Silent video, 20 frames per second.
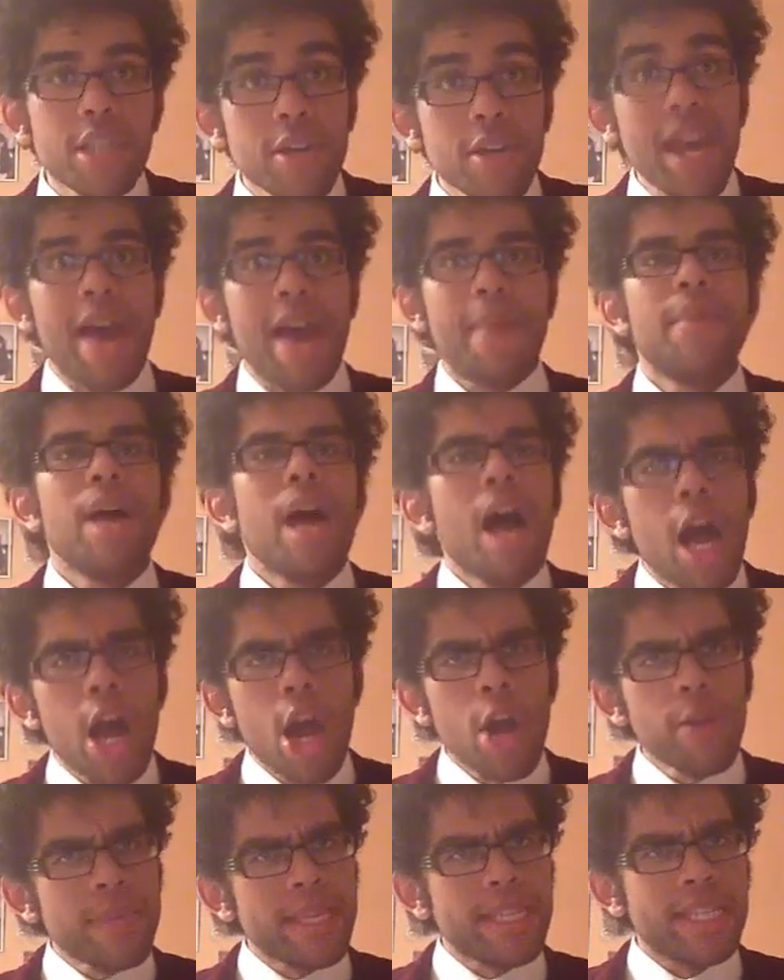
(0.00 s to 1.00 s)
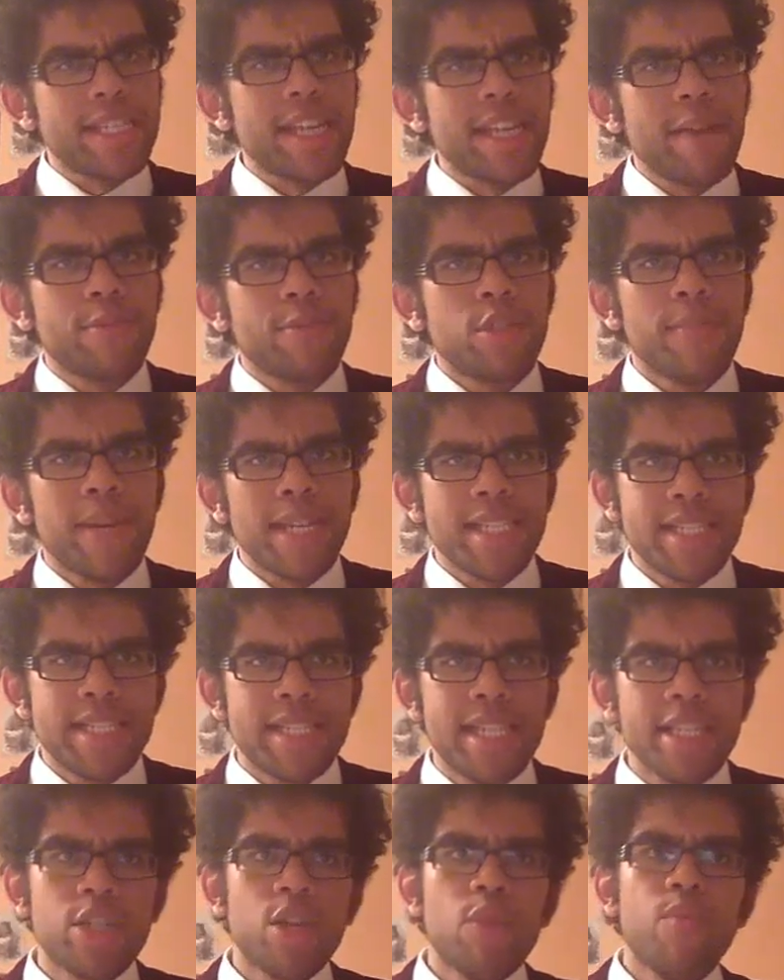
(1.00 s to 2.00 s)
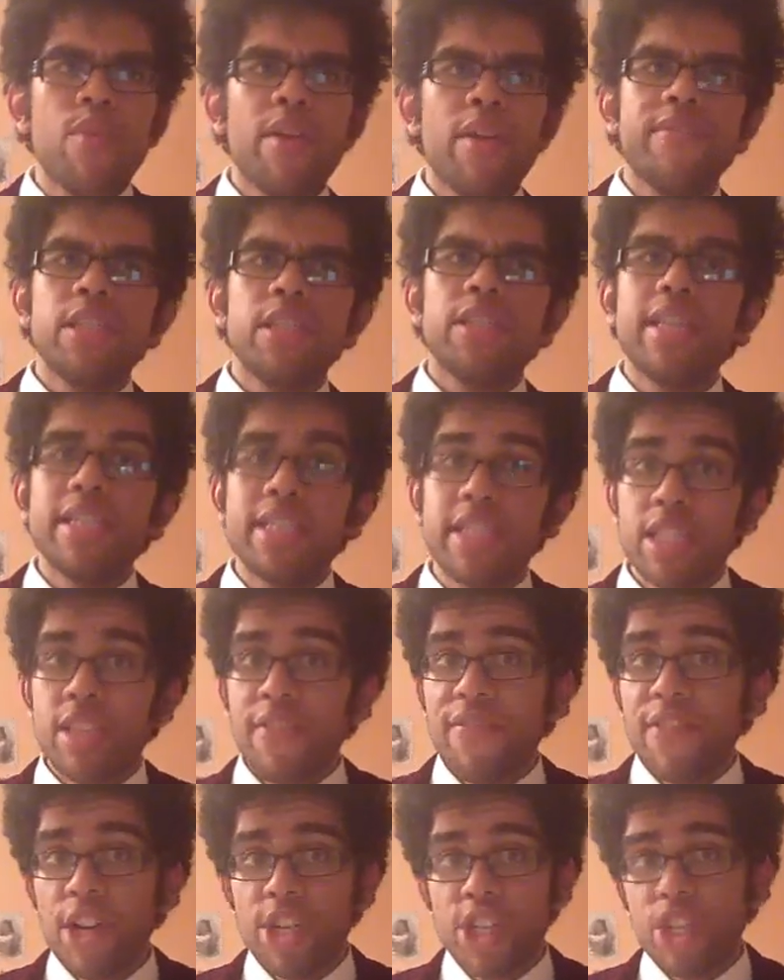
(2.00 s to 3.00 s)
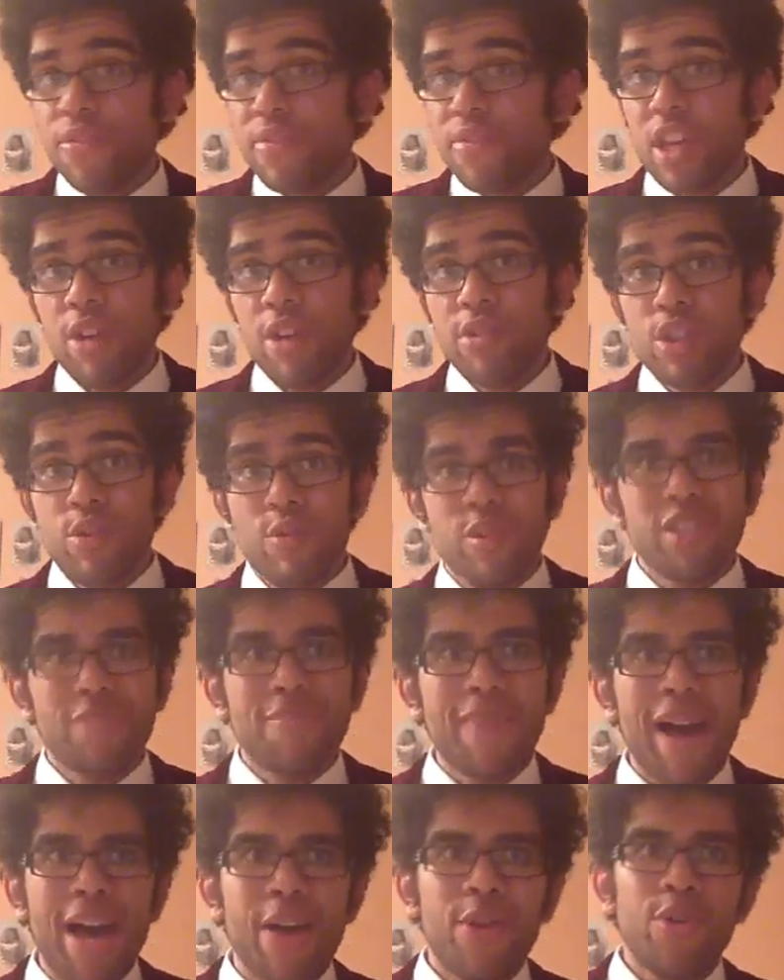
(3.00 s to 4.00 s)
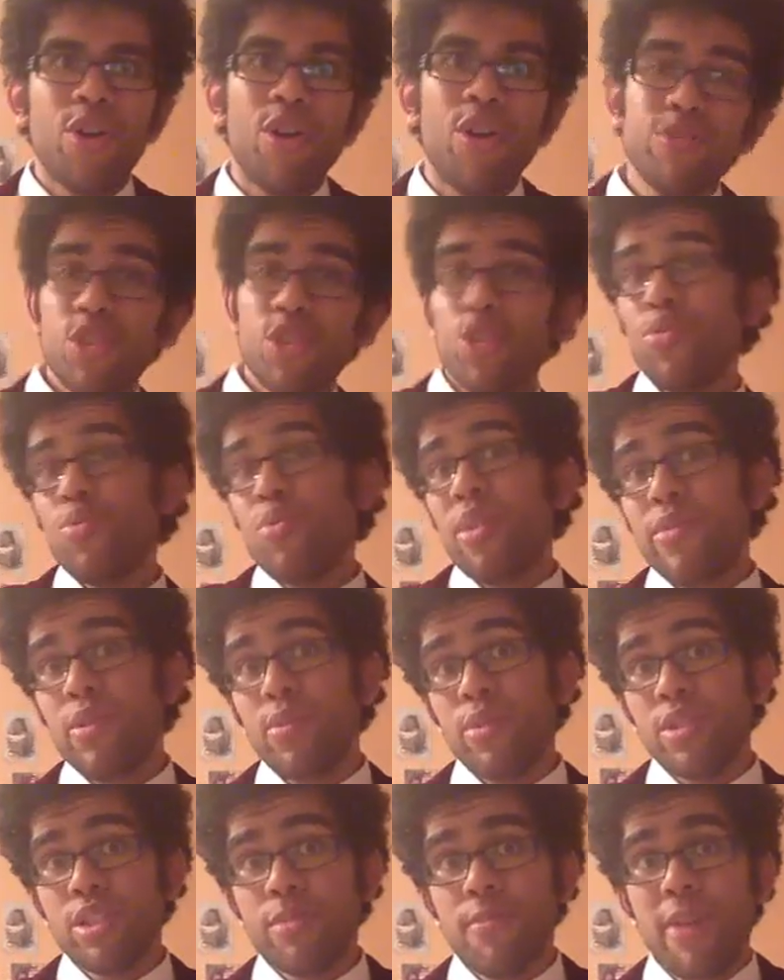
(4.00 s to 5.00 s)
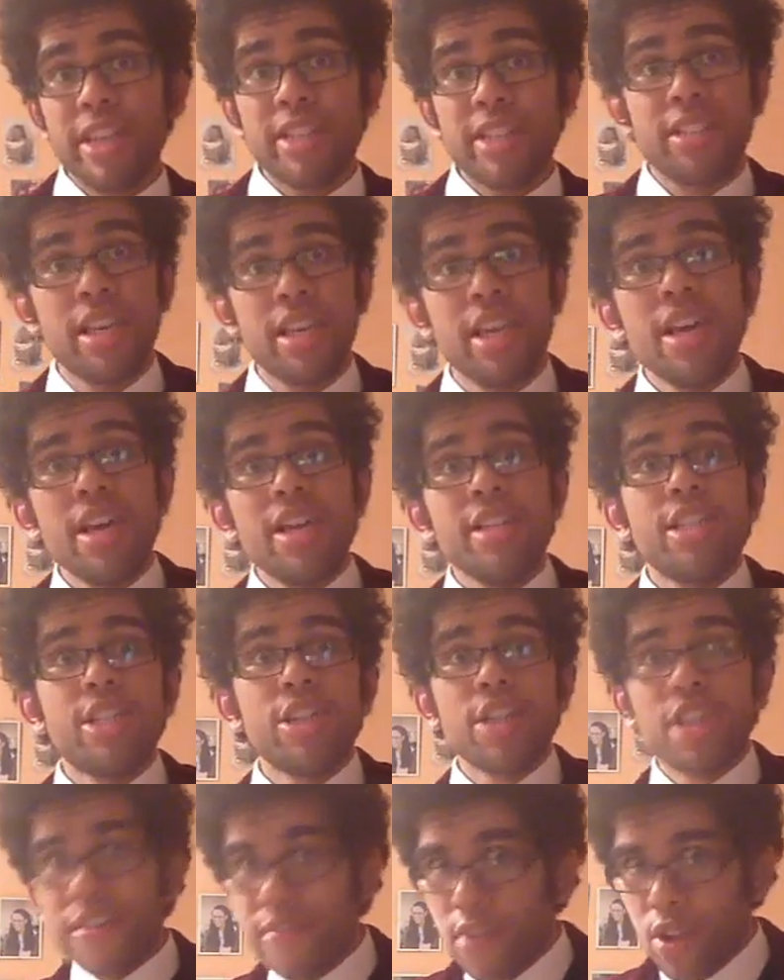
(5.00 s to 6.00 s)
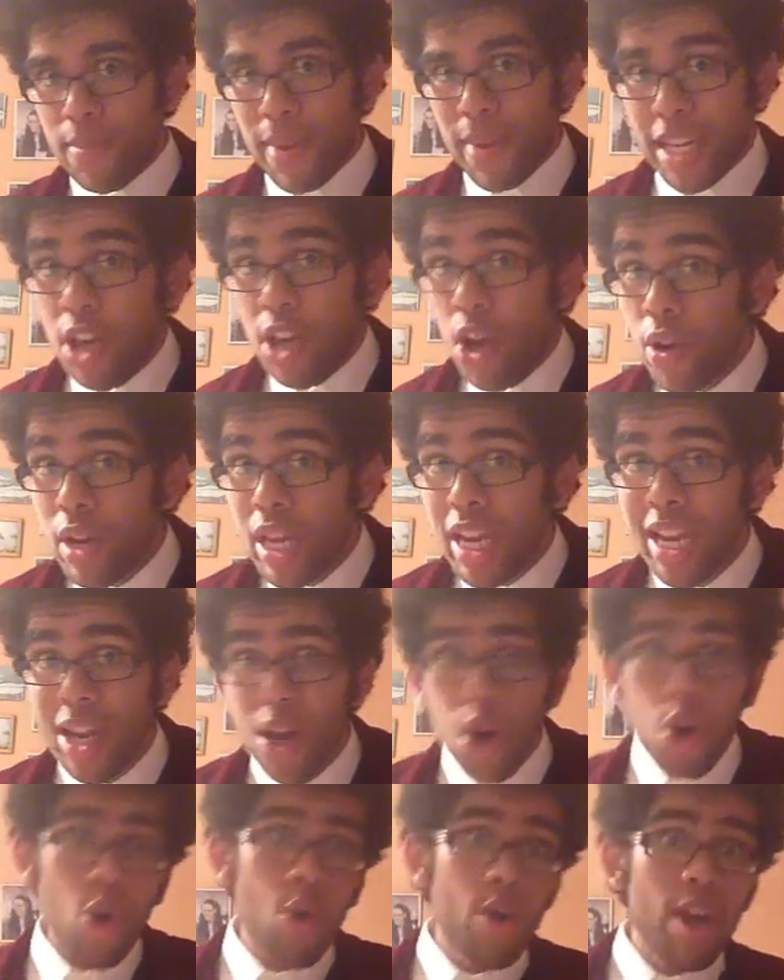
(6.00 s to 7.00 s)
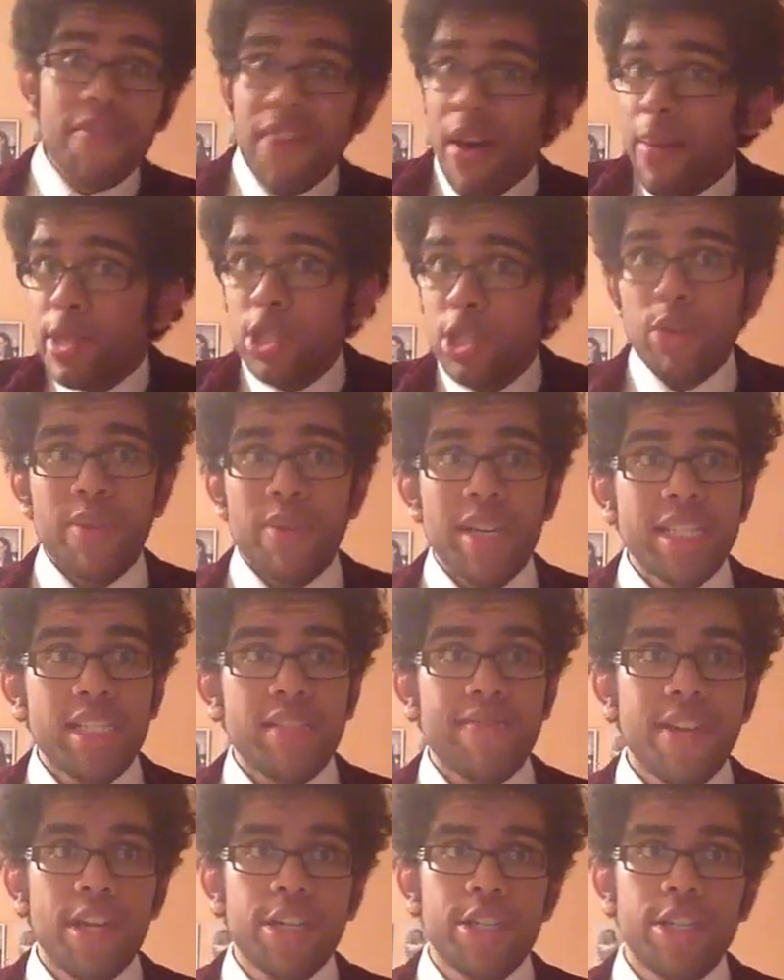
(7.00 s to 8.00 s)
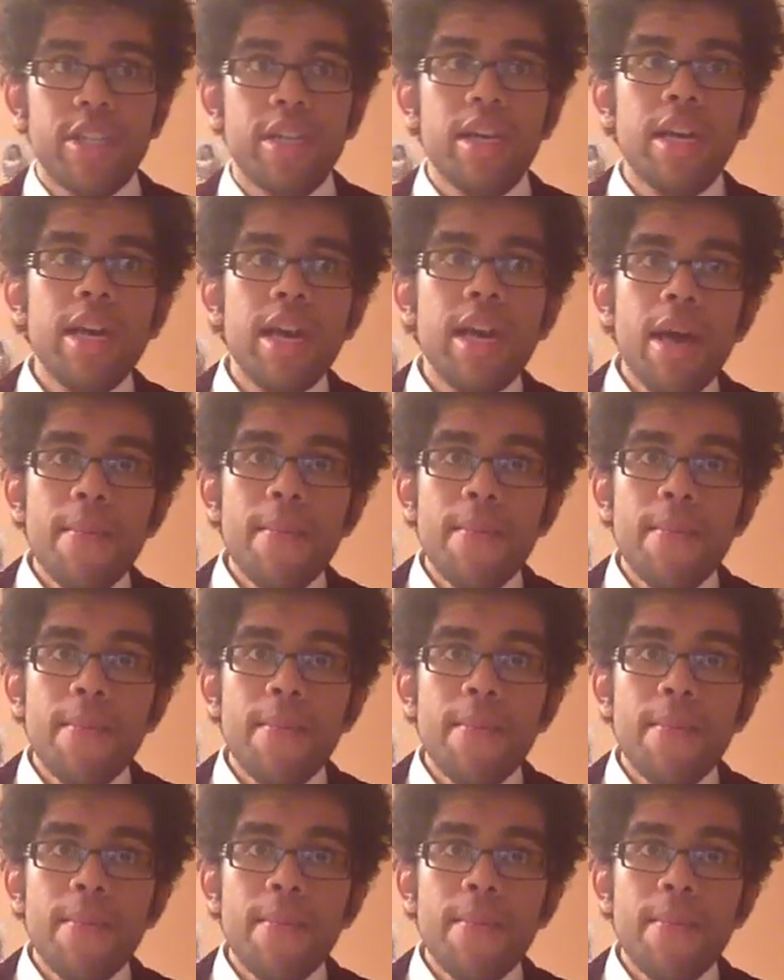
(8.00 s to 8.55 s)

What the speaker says: So yeah, I hope this has helped you make a decision on whether this is the version of a coat you want to buy or not, or whether you want to make so you can afford the Magnolia, or if Abbeyshot released a version.